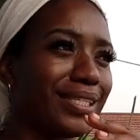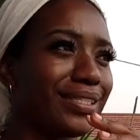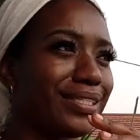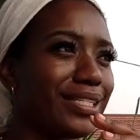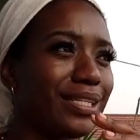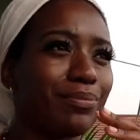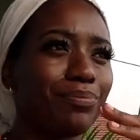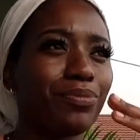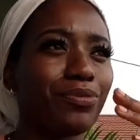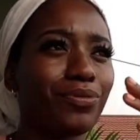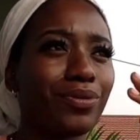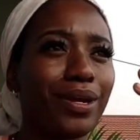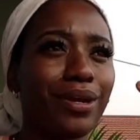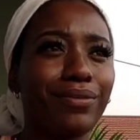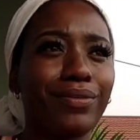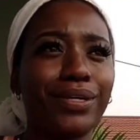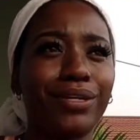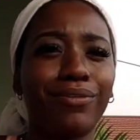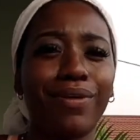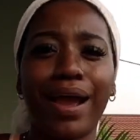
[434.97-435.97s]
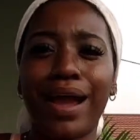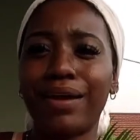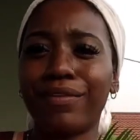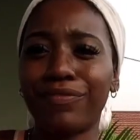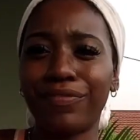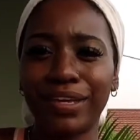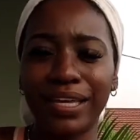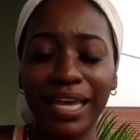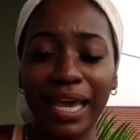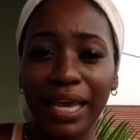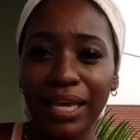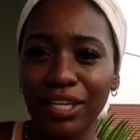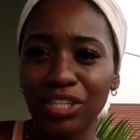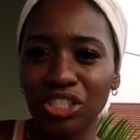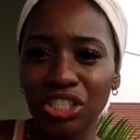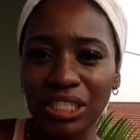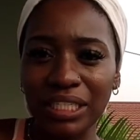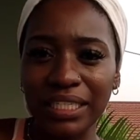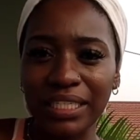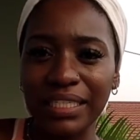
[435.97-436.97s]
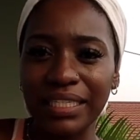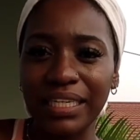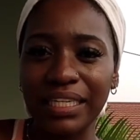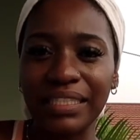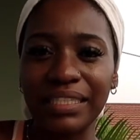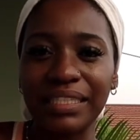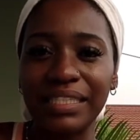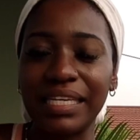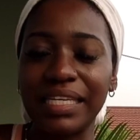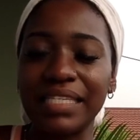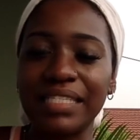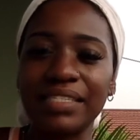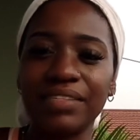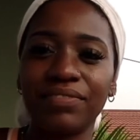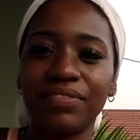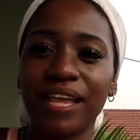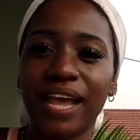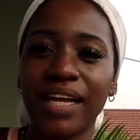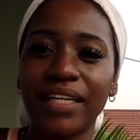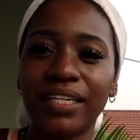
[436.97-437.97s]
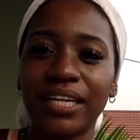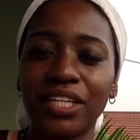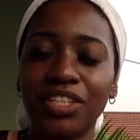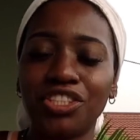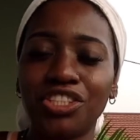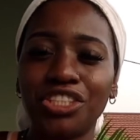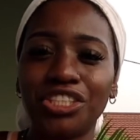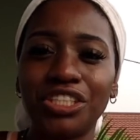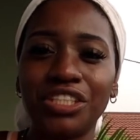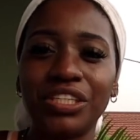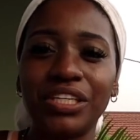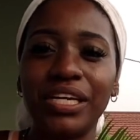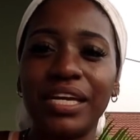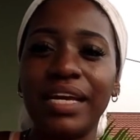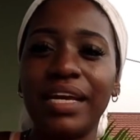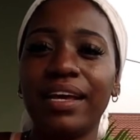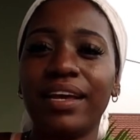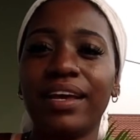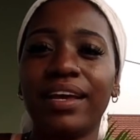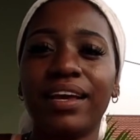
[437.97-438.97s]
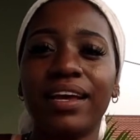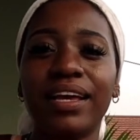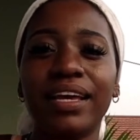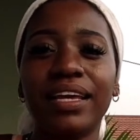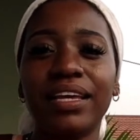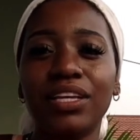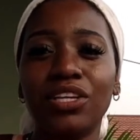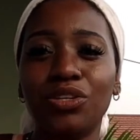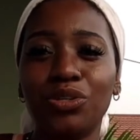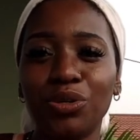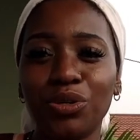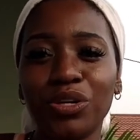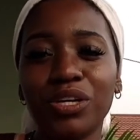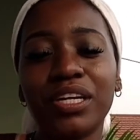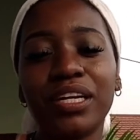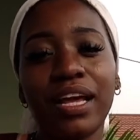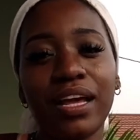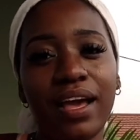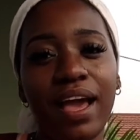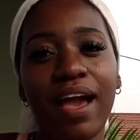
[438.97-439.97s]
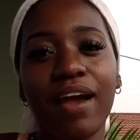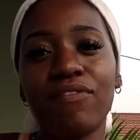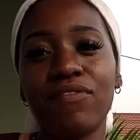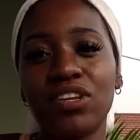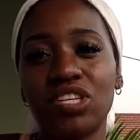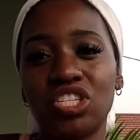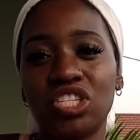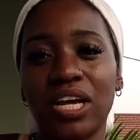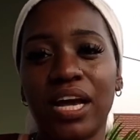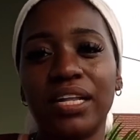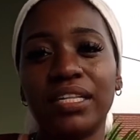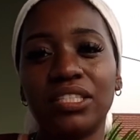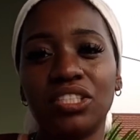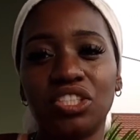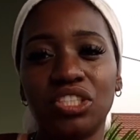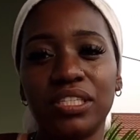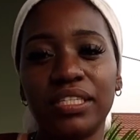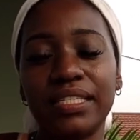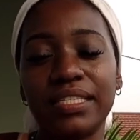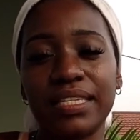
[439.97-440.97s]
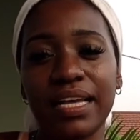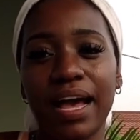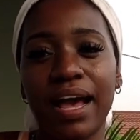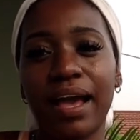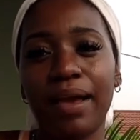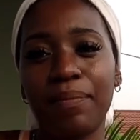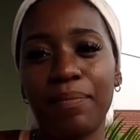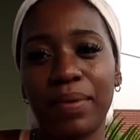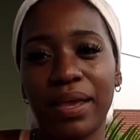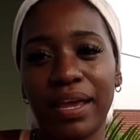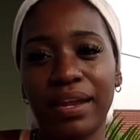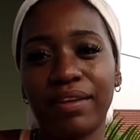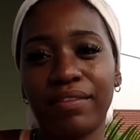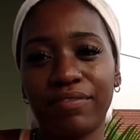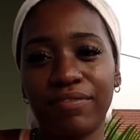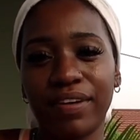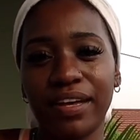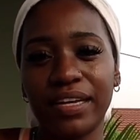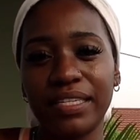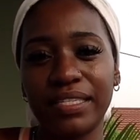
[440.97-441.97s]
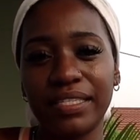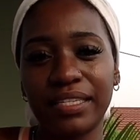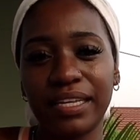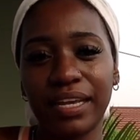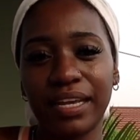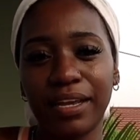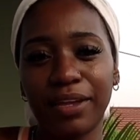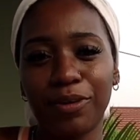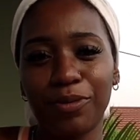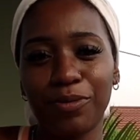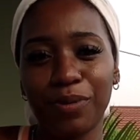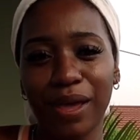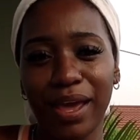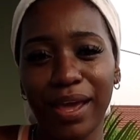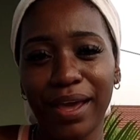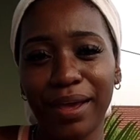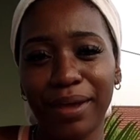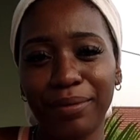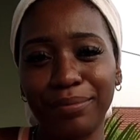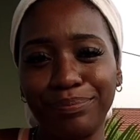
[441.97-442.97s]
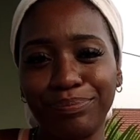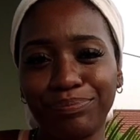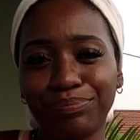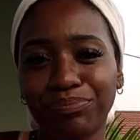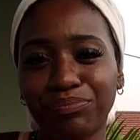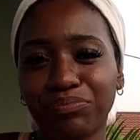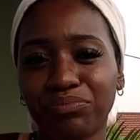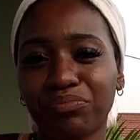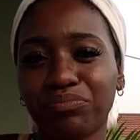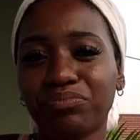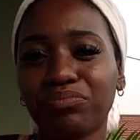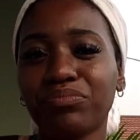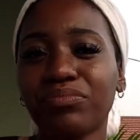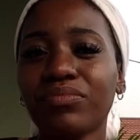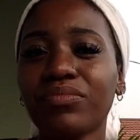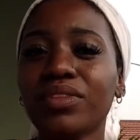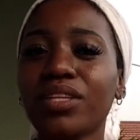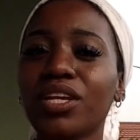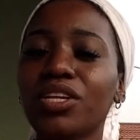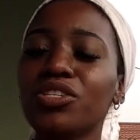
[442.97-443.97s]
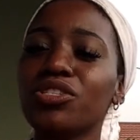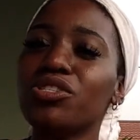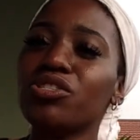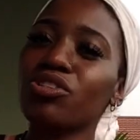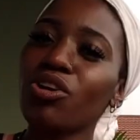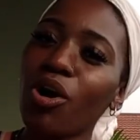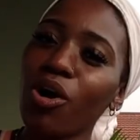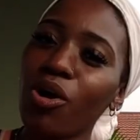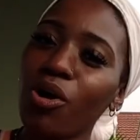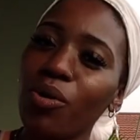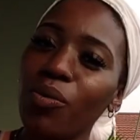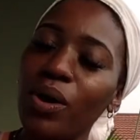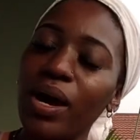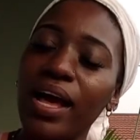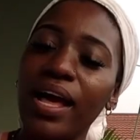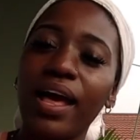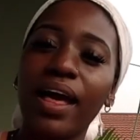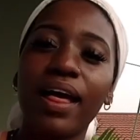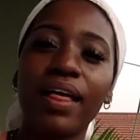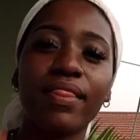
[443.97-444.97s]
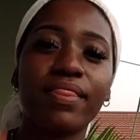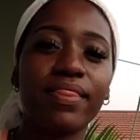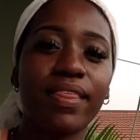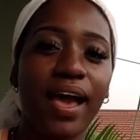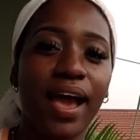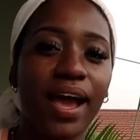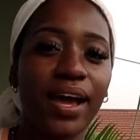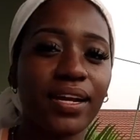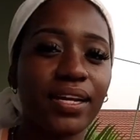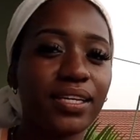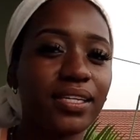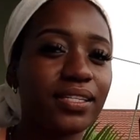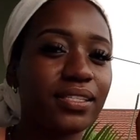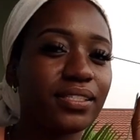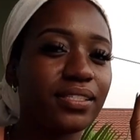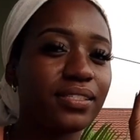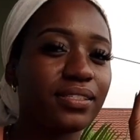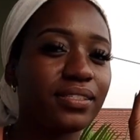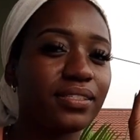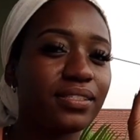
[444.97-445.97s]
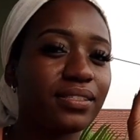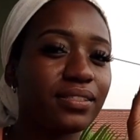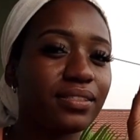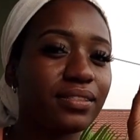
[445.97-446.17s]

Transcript: temporary gratification and things of that nature, you're going to have a challenging time manifesting, okay? So that is